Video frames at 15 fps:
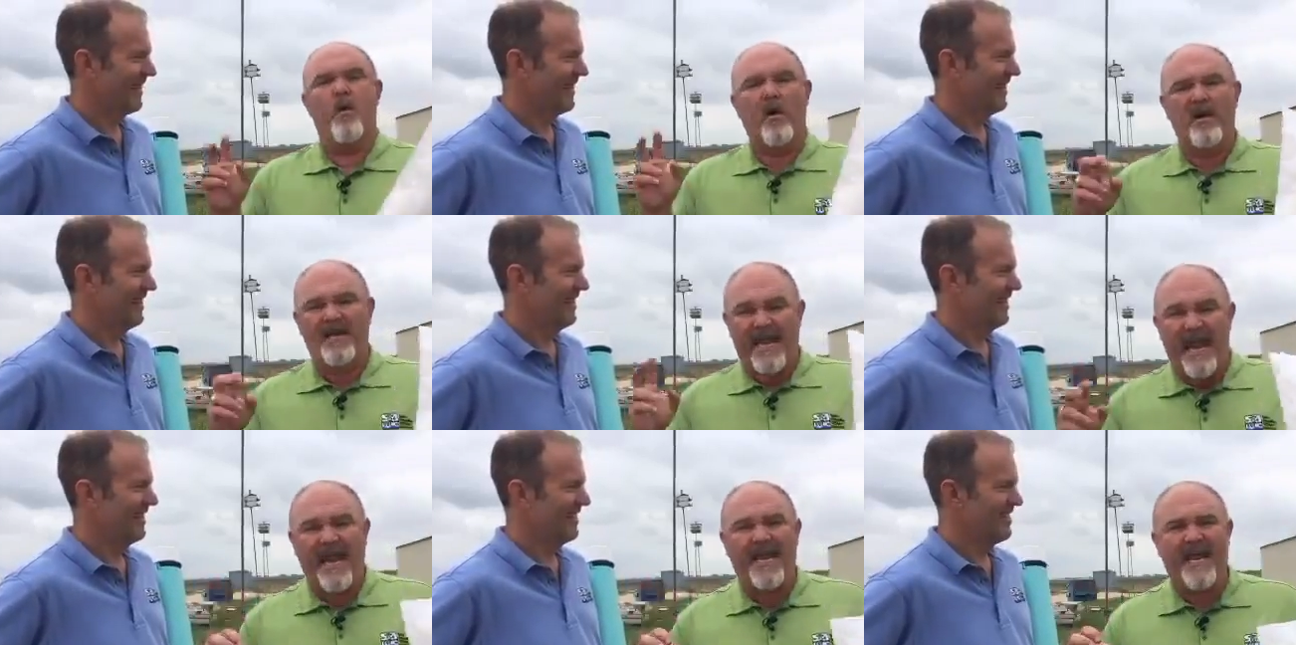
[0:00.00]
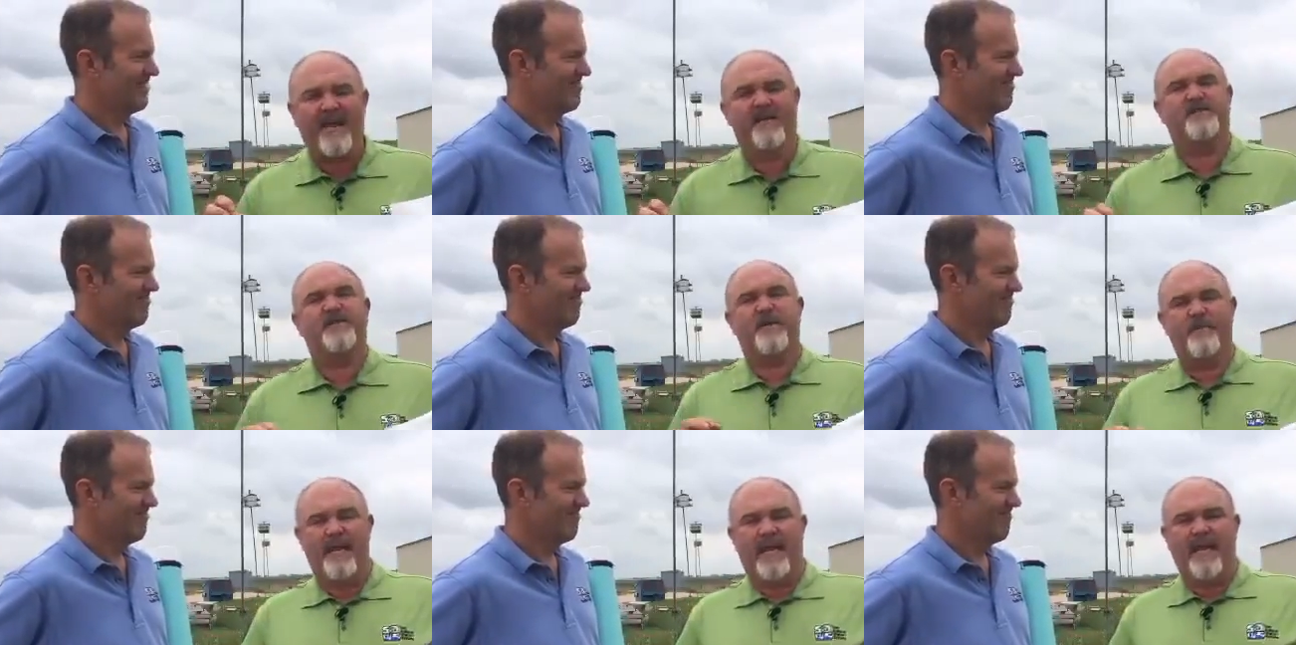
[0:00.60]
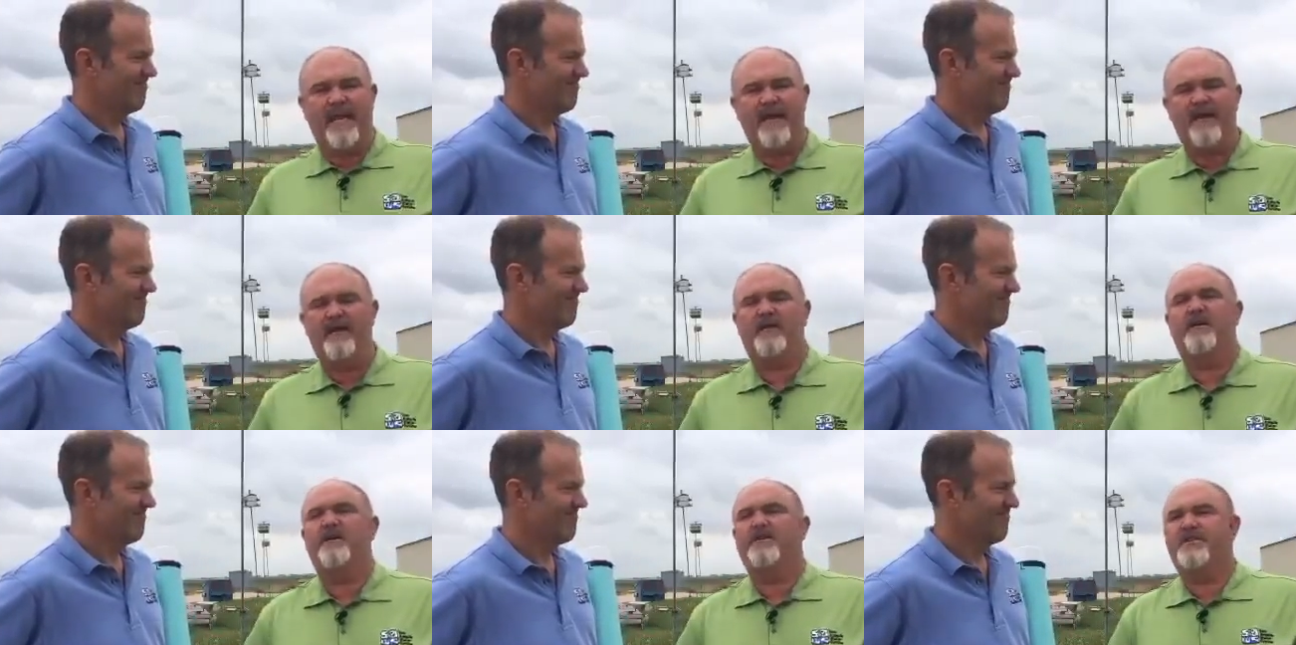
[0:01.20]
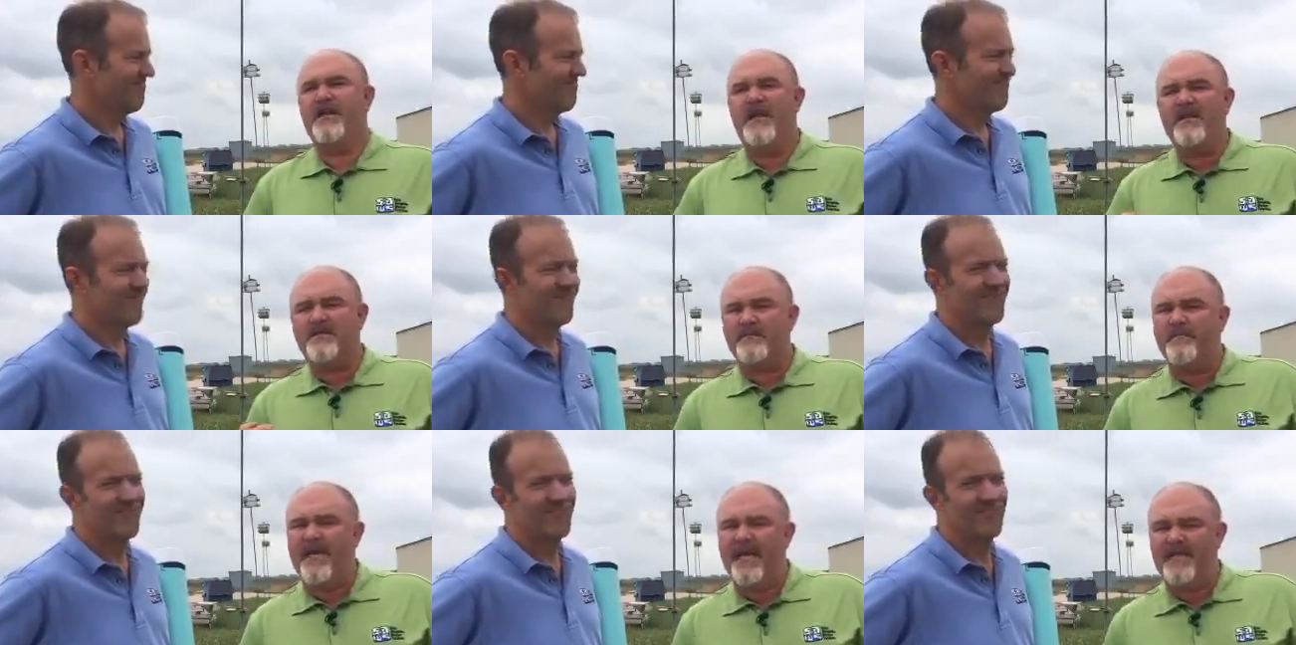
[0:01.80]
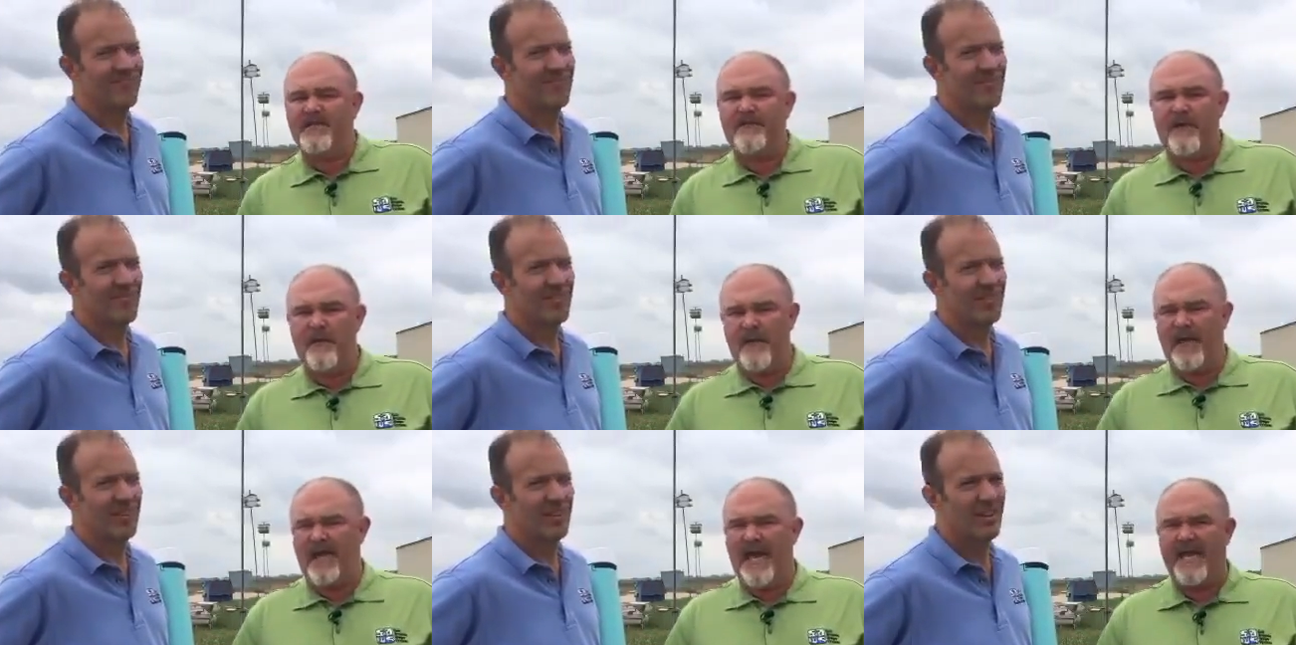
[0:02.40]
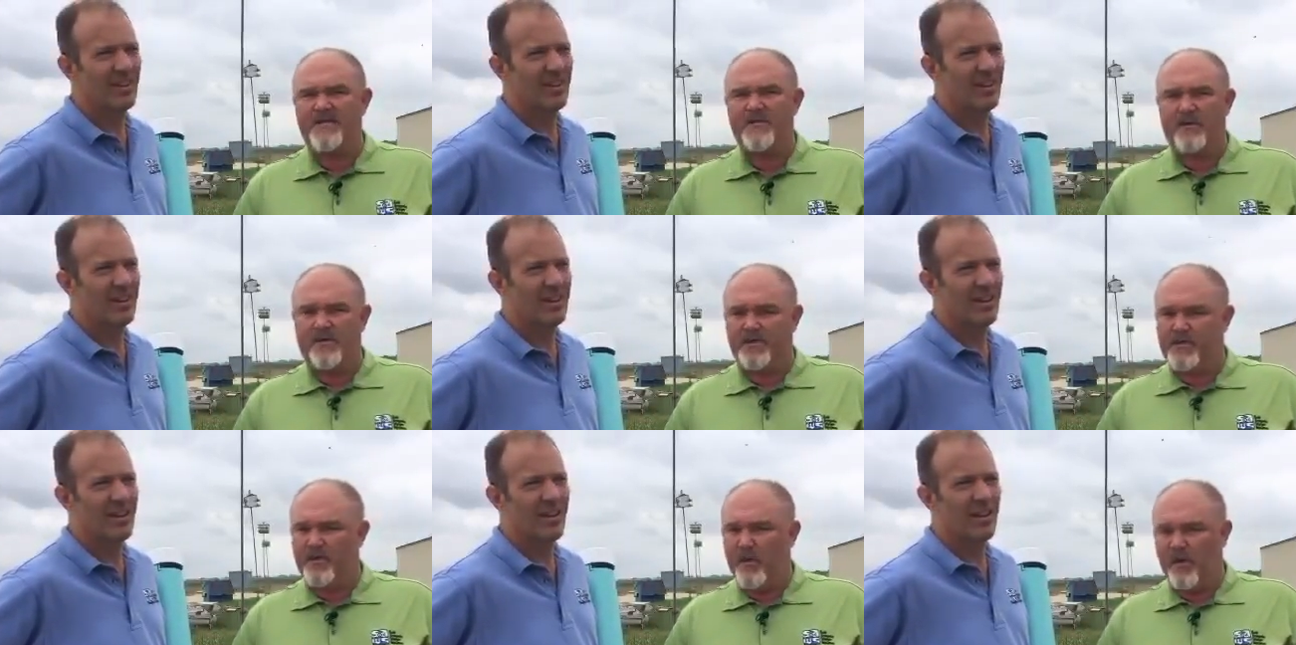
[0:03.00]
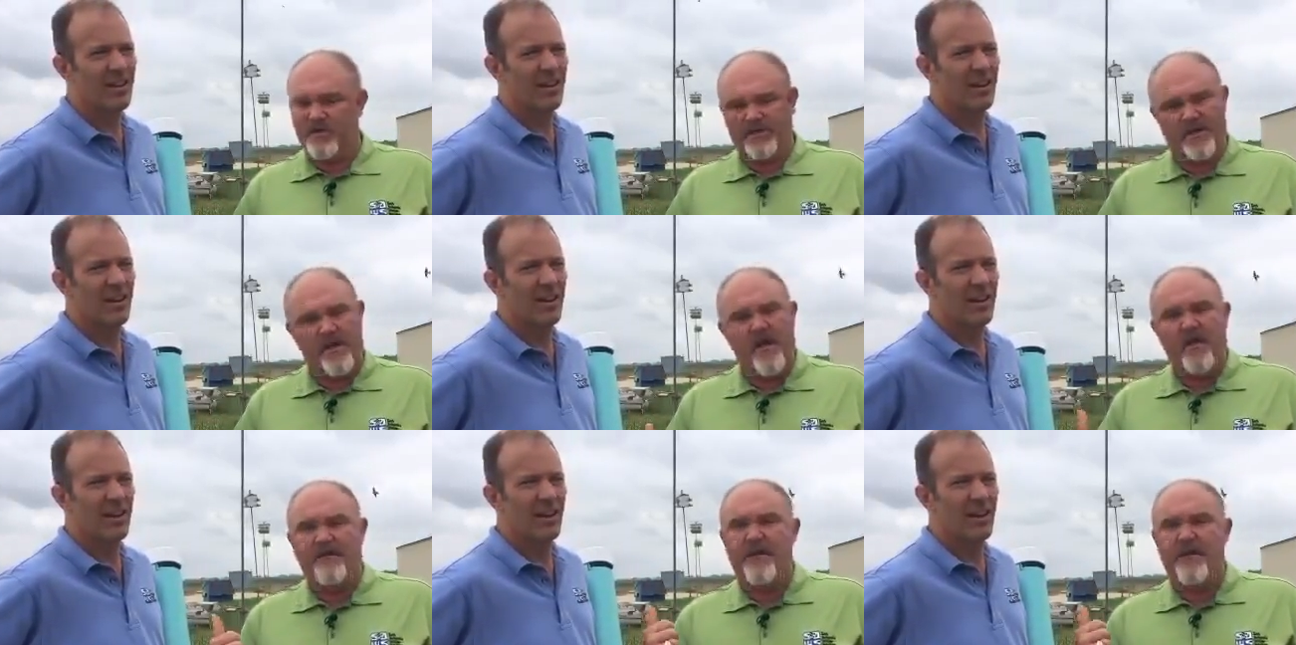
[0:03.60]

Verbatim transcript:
Speaker 1: organic to me just means from a natural source.